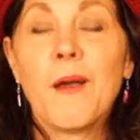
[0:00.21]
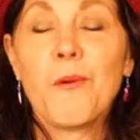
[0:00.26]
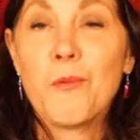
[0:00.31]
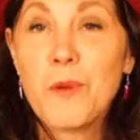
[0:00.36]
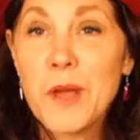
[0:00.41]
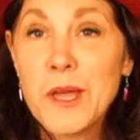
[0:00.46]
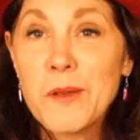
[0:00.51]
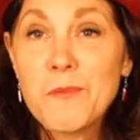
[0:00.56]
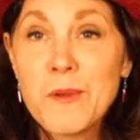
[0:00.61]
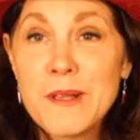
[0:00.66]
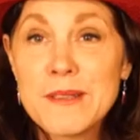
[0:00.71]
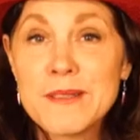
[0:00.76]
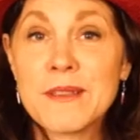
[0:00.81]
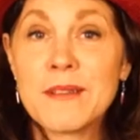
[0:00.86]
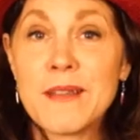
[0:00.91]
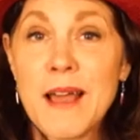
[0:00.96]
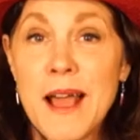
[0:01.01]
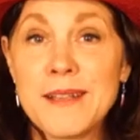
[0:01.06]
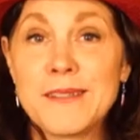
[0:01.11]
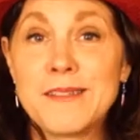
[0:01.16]
When was the
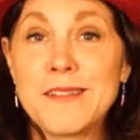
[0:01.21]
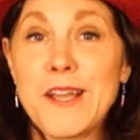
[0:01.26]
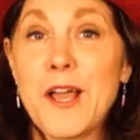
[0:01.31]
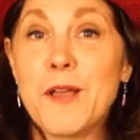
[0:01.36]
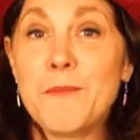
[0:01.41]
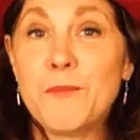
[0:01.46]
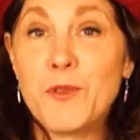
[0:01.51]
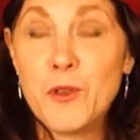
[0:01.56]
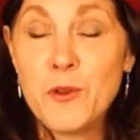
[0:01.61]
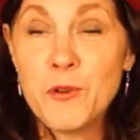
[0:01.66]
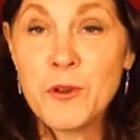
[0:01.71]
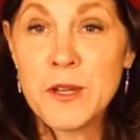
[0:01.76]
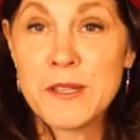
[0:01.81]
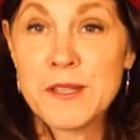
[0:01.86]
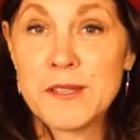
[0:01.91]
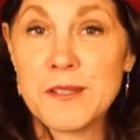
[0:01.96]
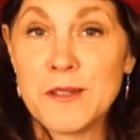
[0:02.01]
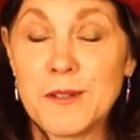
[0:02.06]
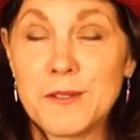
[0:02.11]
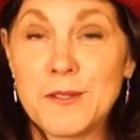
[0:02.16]
last time you
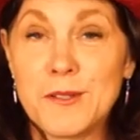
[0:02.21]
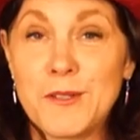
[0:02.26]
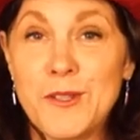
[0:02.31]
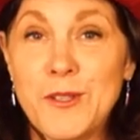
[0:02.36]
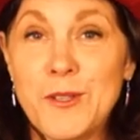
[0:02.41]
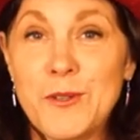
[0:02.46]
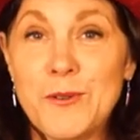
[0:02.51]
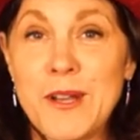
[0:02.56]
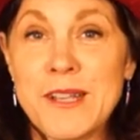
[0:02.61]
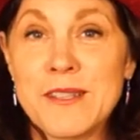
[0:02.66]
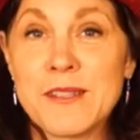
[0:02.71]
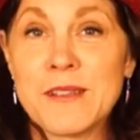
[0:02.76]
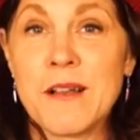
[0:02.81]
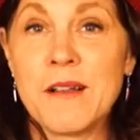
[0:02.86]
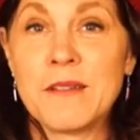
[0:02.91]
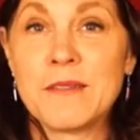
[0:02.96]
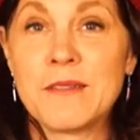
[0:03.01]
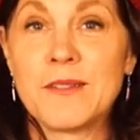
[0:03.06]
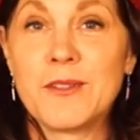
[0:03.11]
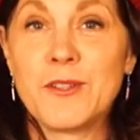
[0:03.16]
consulted the U.S.
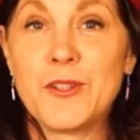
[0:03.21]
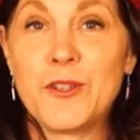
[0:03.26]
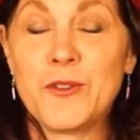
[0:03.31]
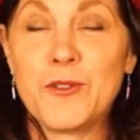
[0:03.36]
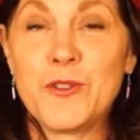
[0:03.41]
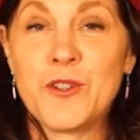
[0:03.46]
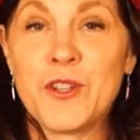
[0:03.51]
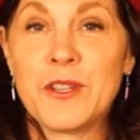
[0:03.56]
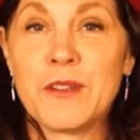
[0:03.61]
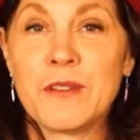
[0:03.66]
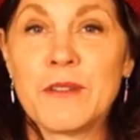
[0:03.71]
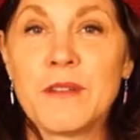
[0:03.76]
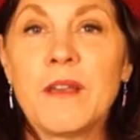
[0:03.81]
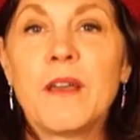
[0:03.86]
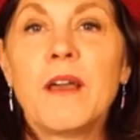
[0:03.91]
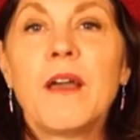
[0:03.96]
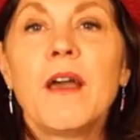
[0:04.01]
Constitution?